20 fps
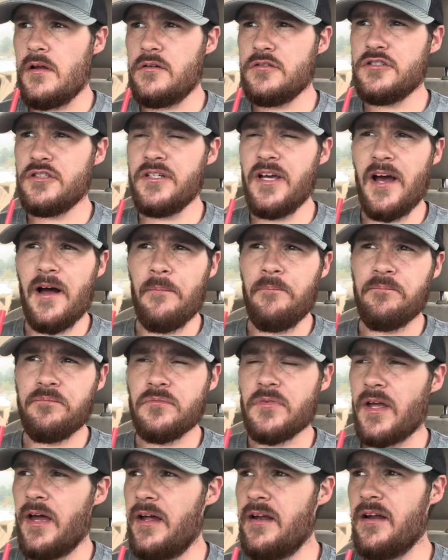So yeah,
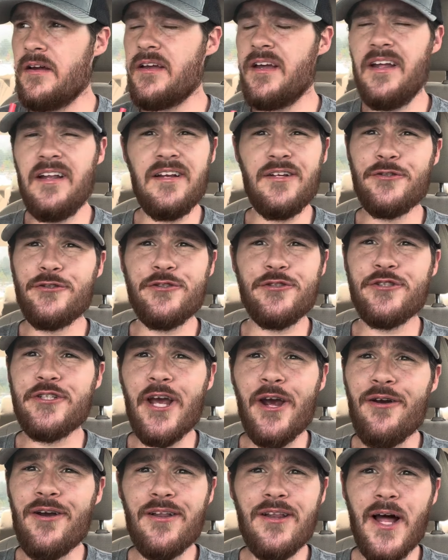and again, it's
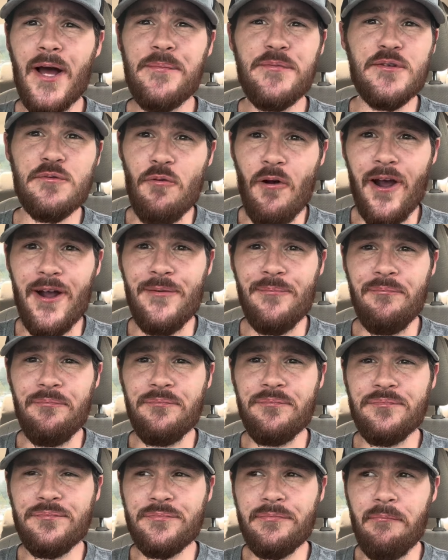cherry lime Sprite.
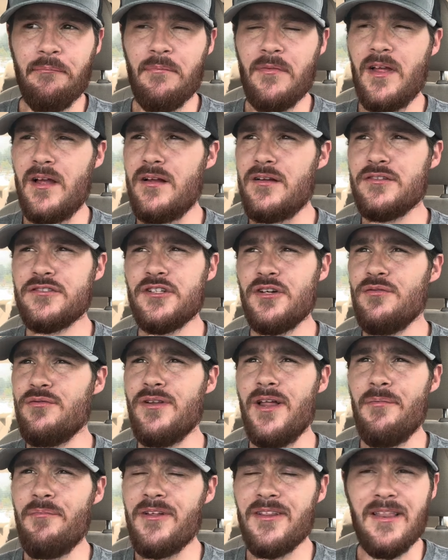So
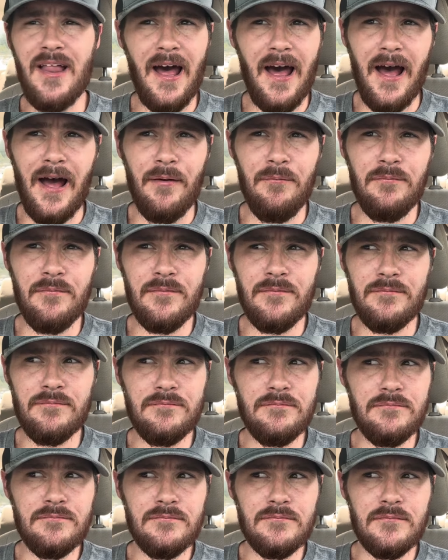lemon lime
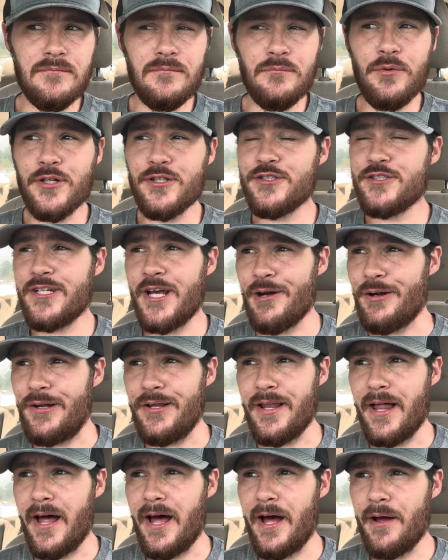plus cherry
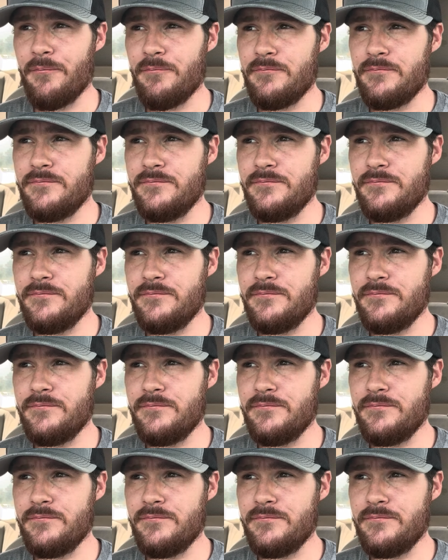lime.